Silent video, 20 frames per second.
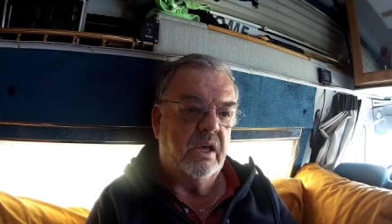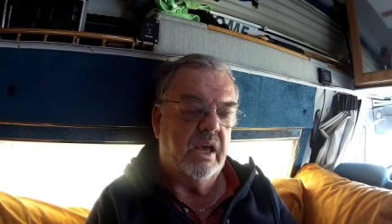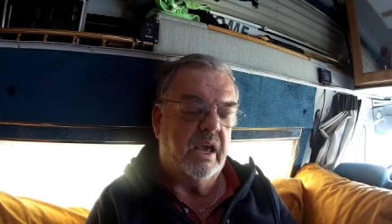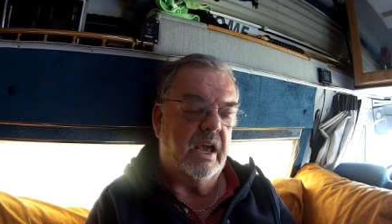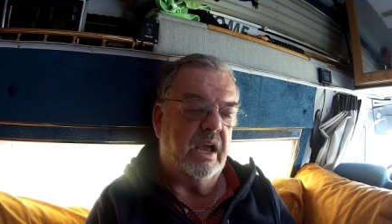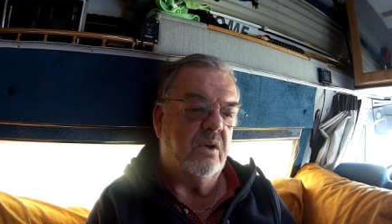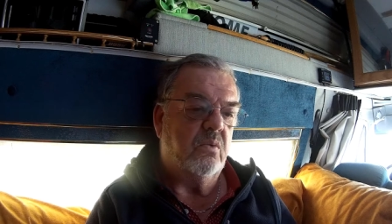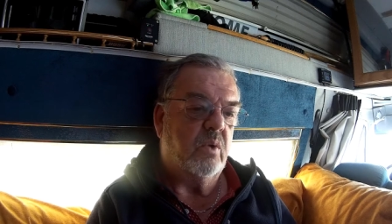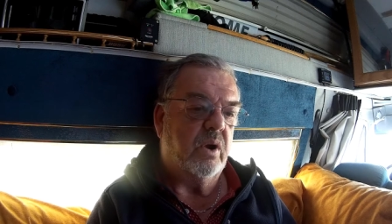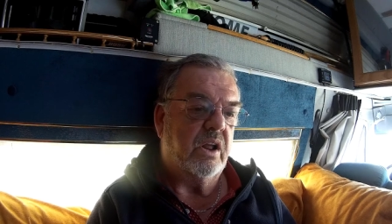
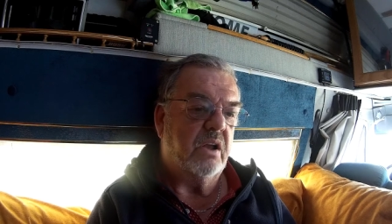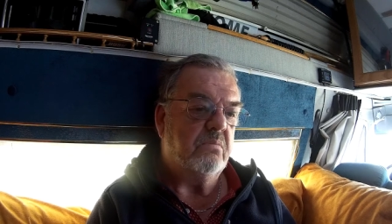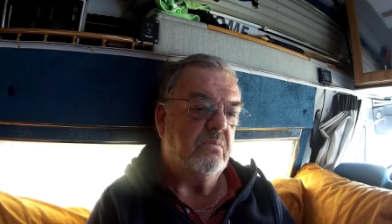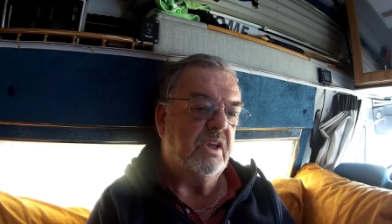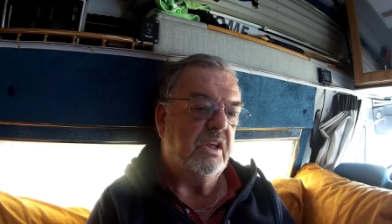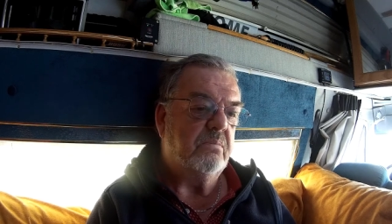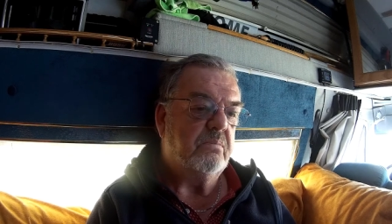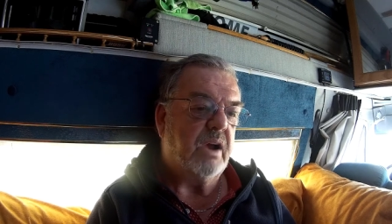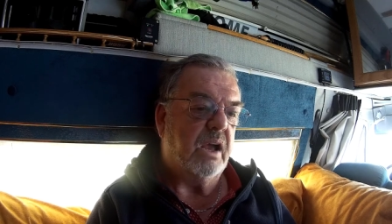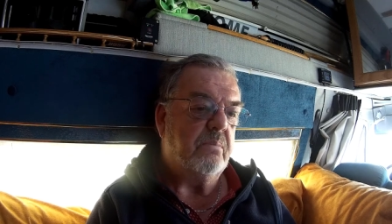And what I
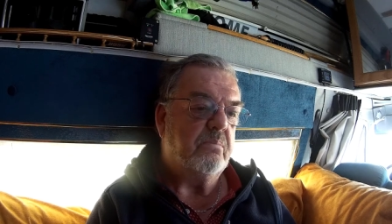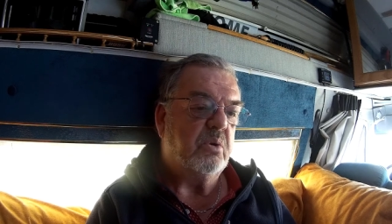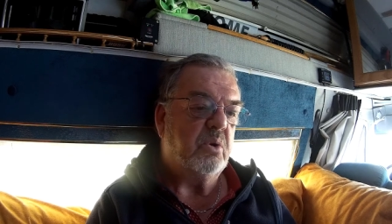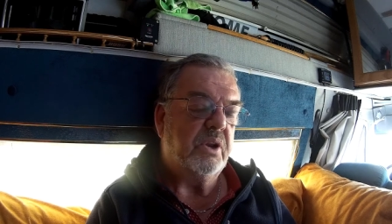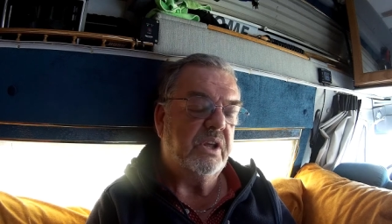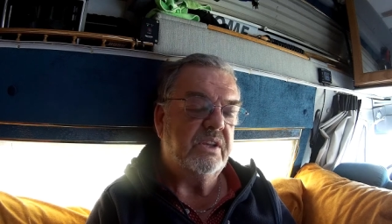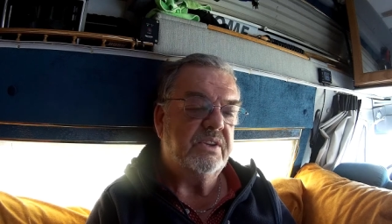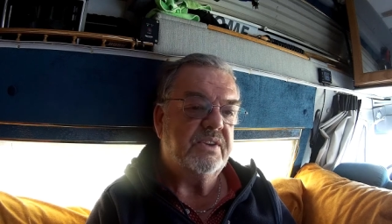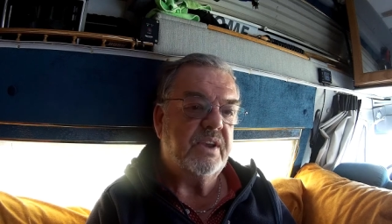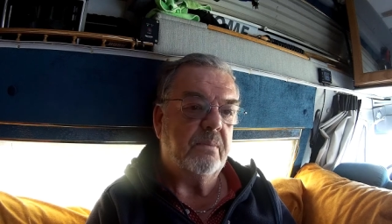mean by
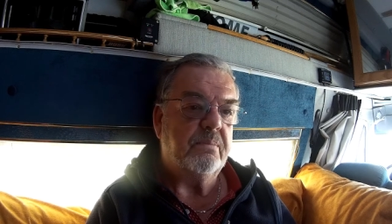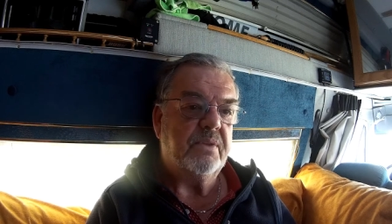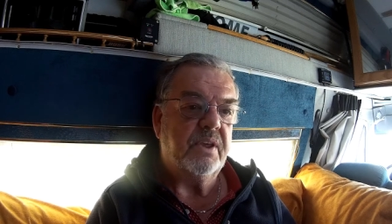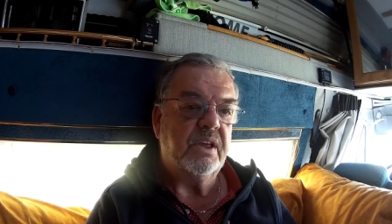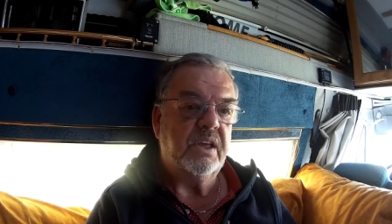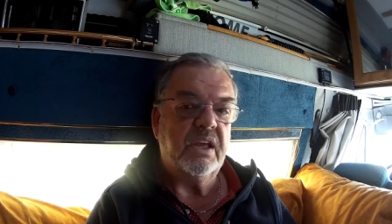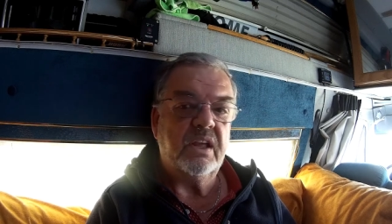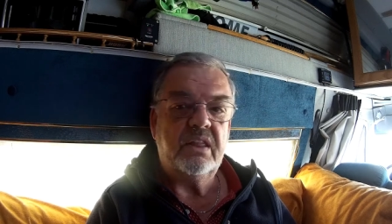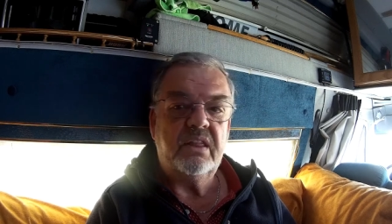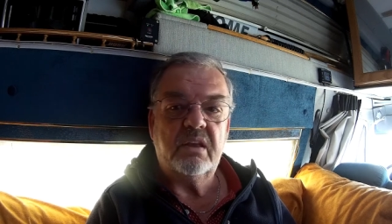putting
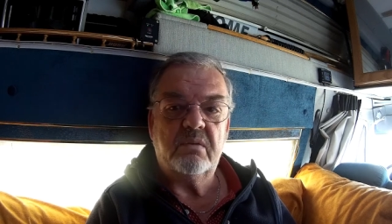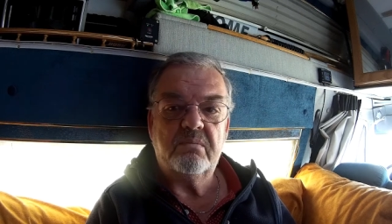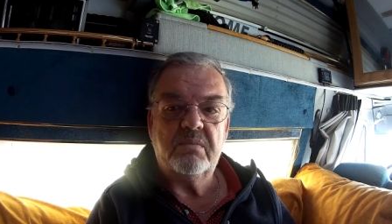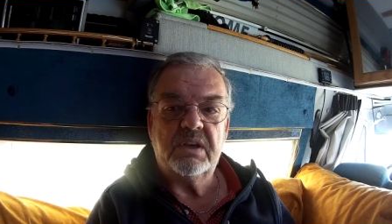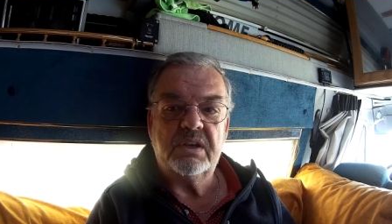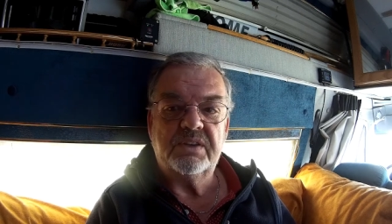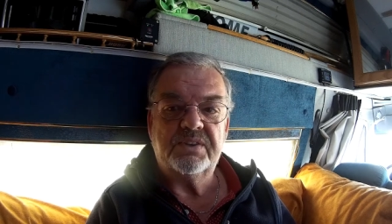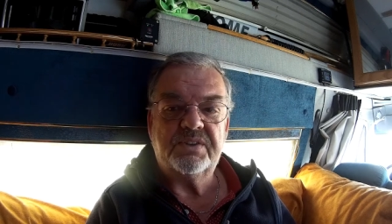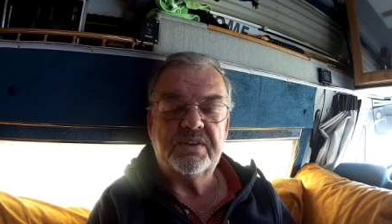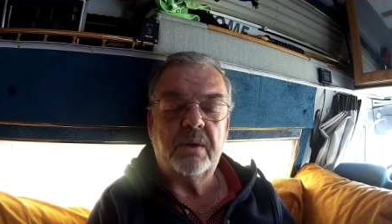something in them
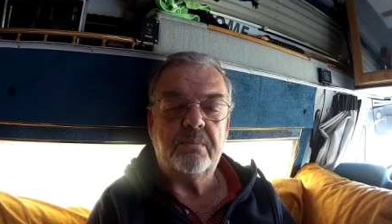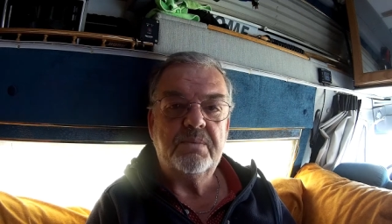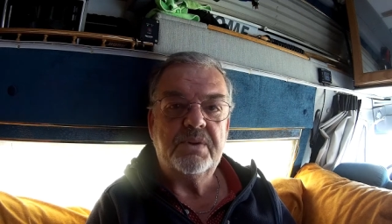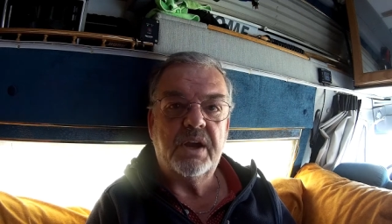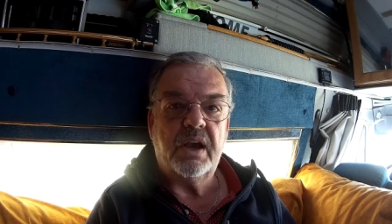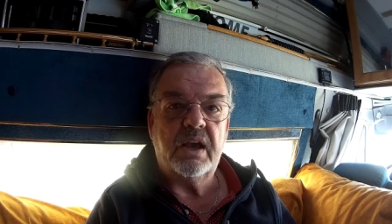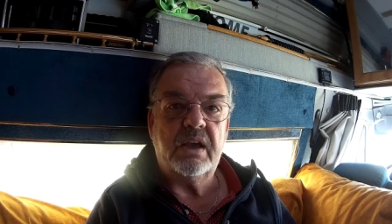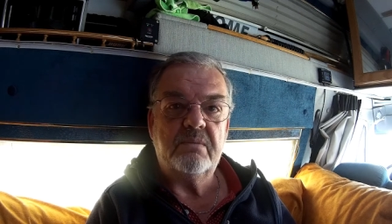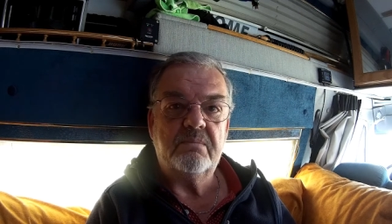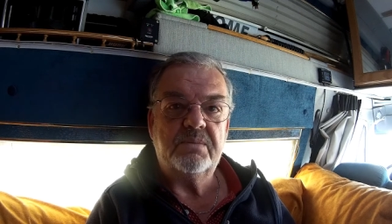is
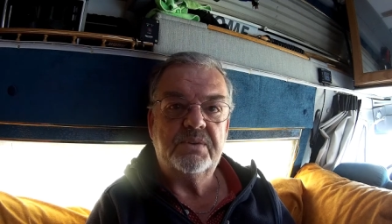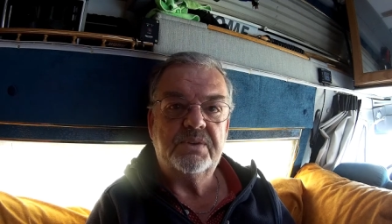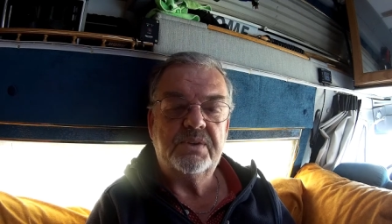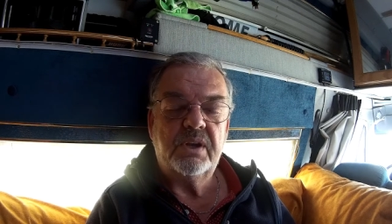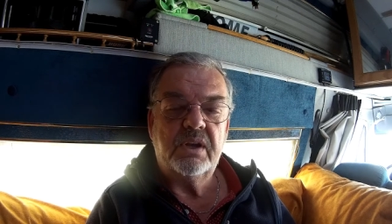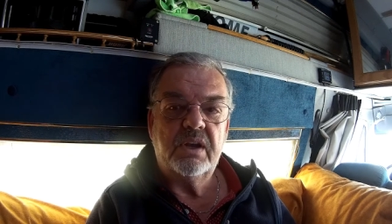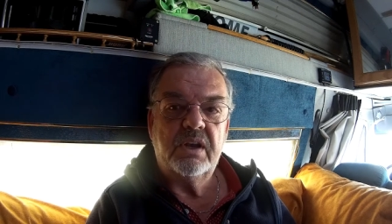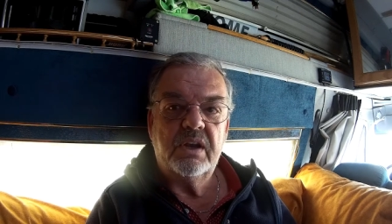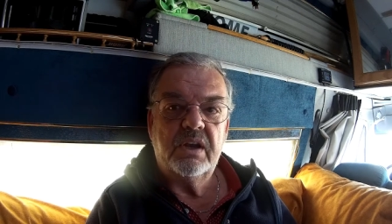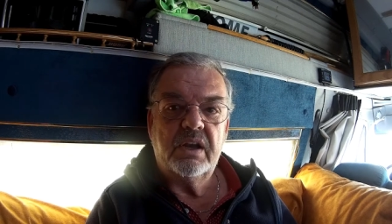sometimes
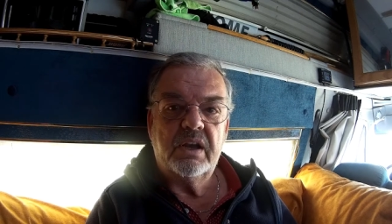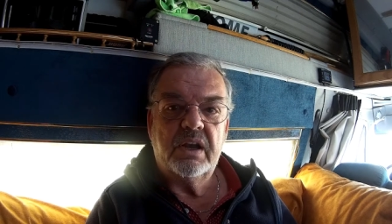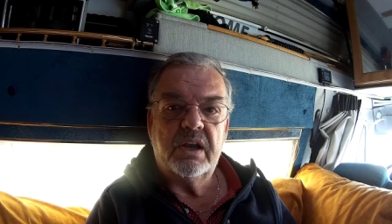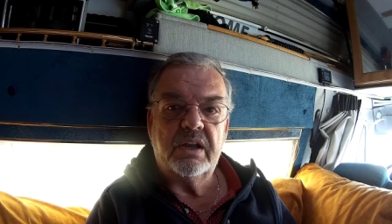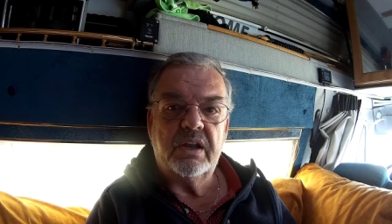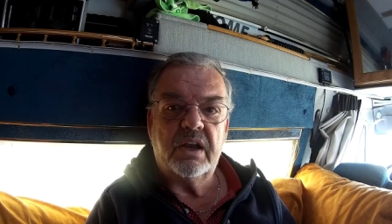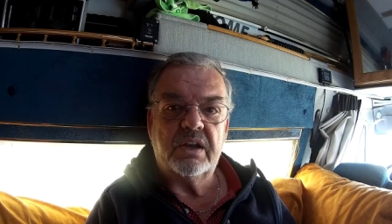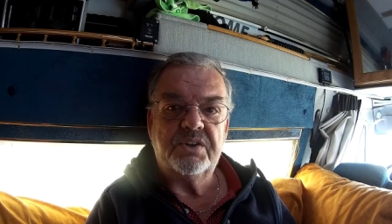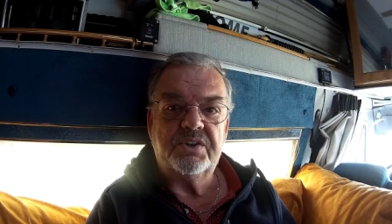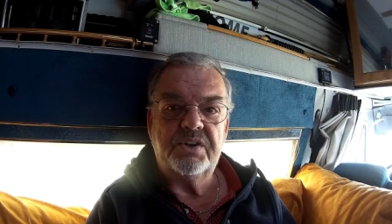a,
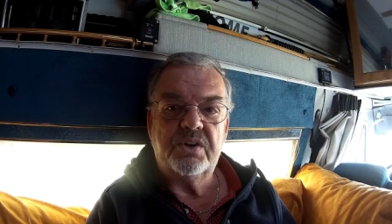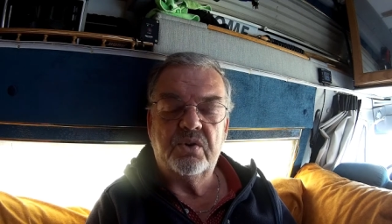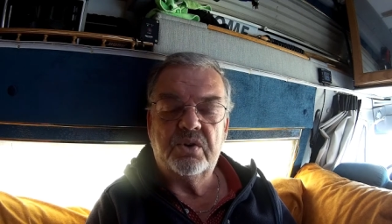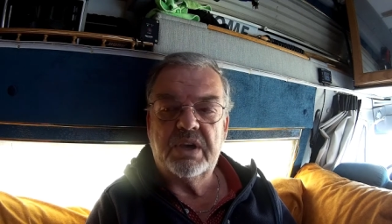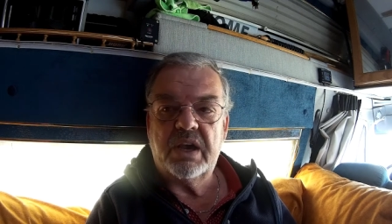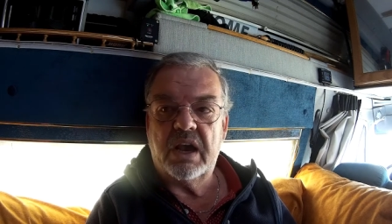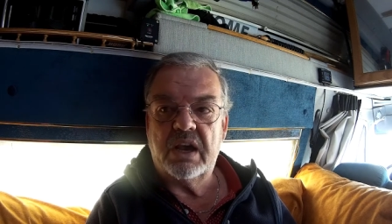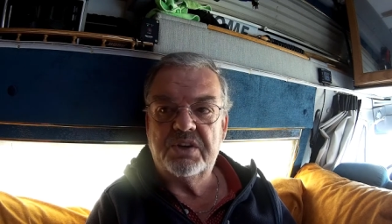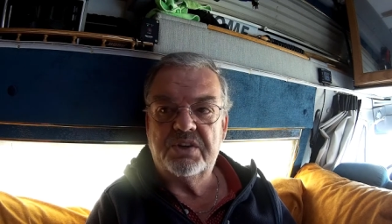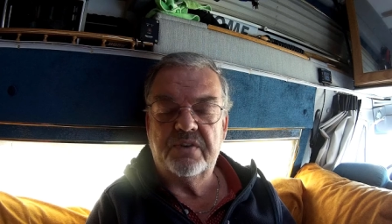a
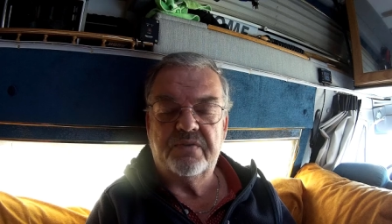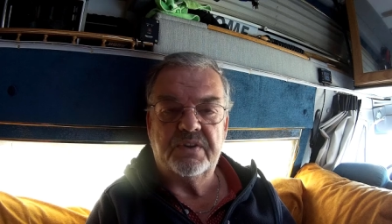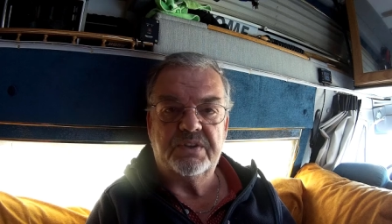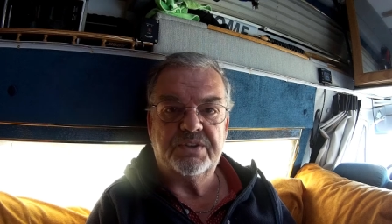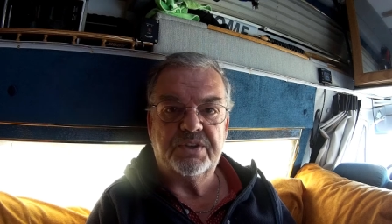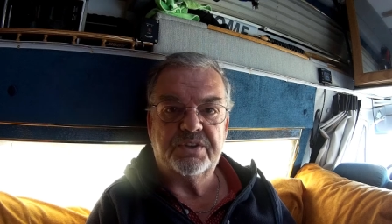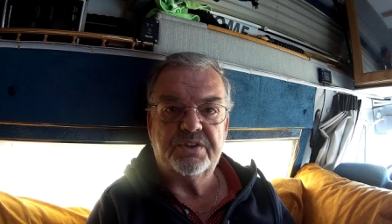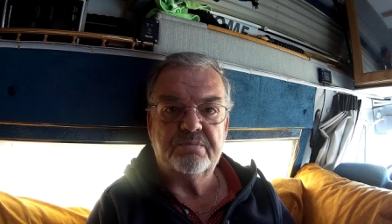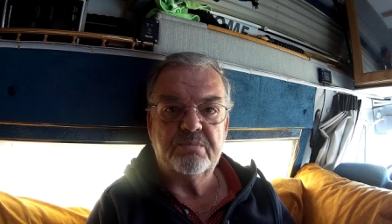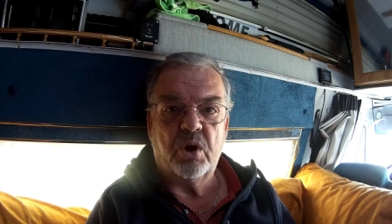geocache, if
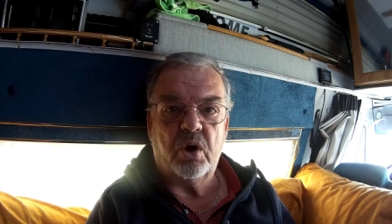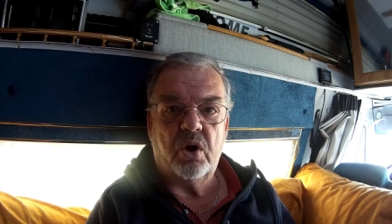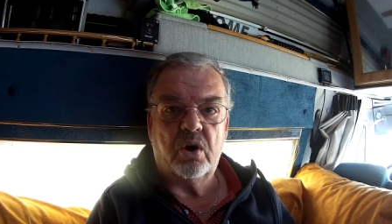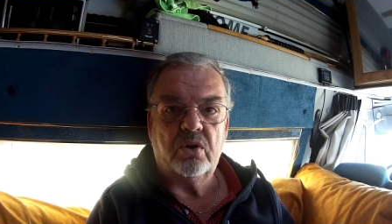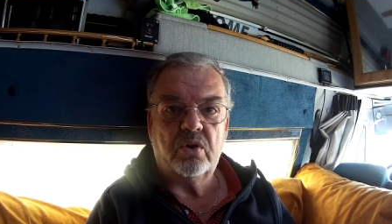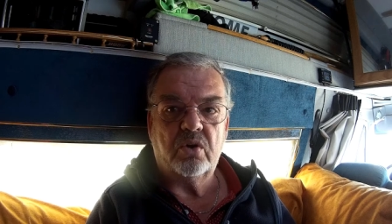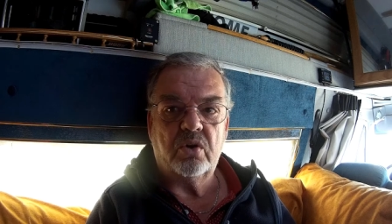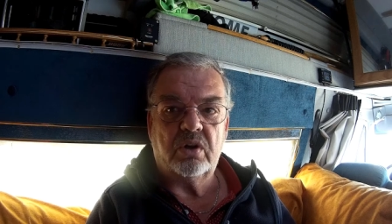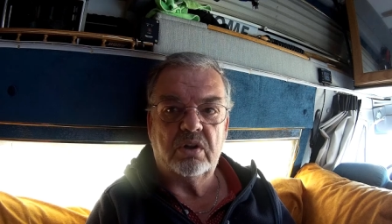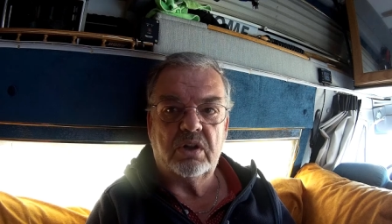it's a small
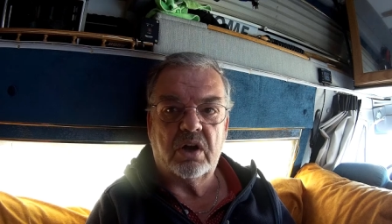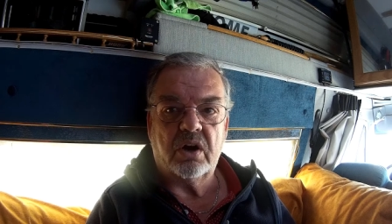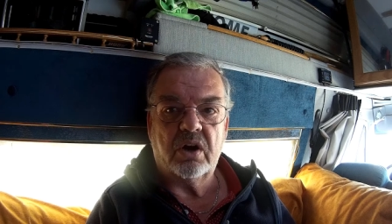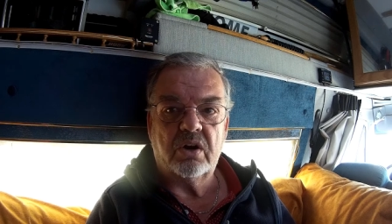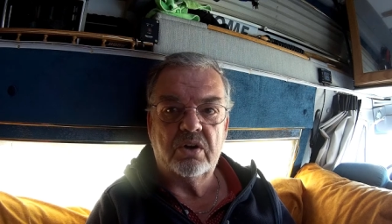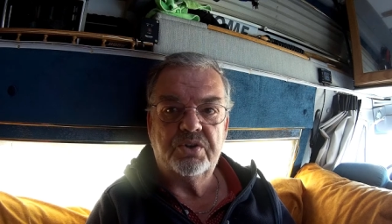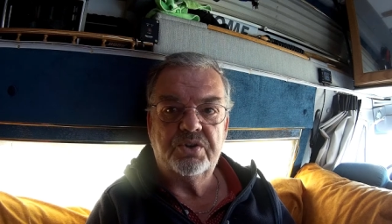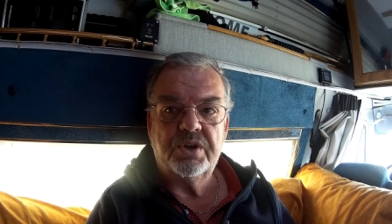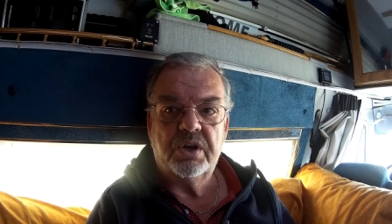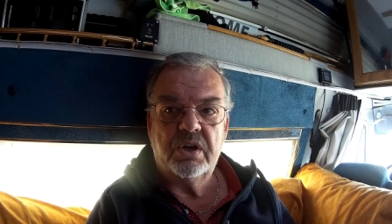or a
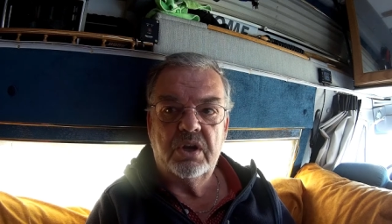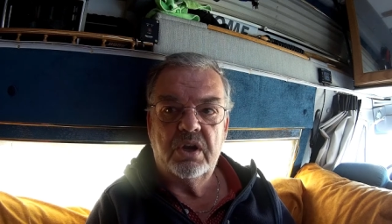large,